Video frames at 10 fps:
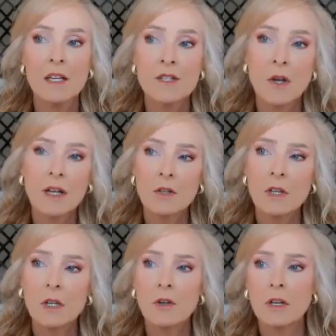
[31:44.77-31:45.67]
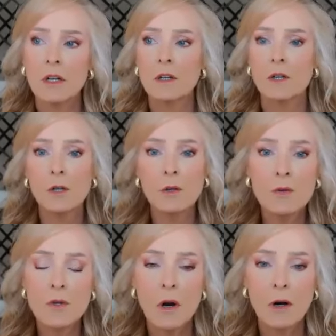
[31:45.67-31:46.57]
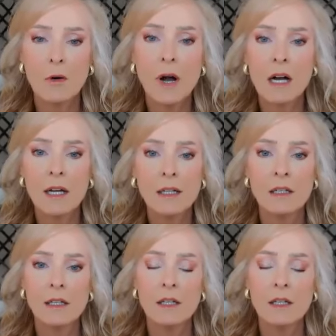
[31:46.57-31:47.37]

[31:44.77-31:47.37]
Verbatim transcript: so i do think you get a huge roi